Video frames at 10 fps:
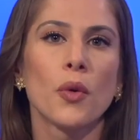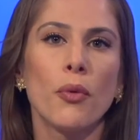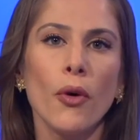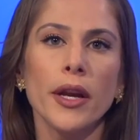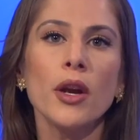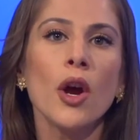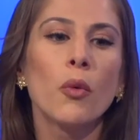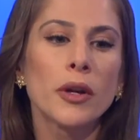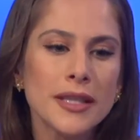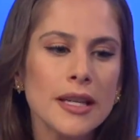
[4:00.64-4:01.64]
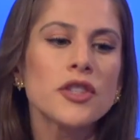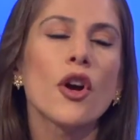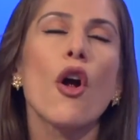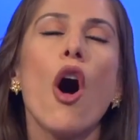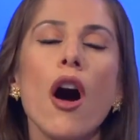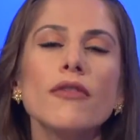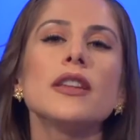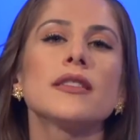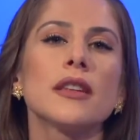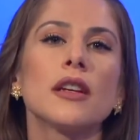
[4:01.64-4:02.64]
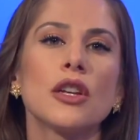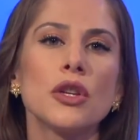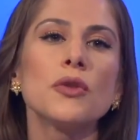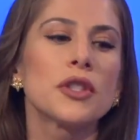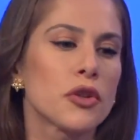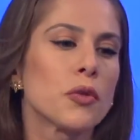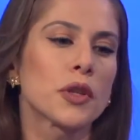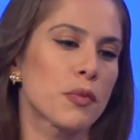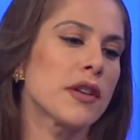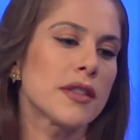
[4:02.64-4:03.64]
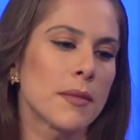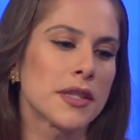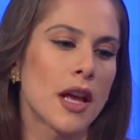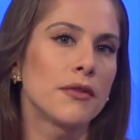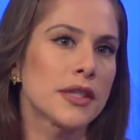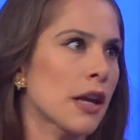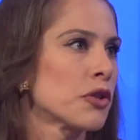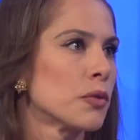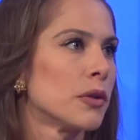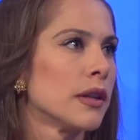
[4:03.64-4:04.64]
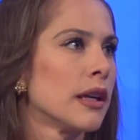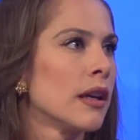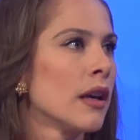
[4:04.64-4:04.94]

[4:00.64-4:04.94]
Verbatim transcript: to a point where teens are obviously going to use it to express themselves sexually.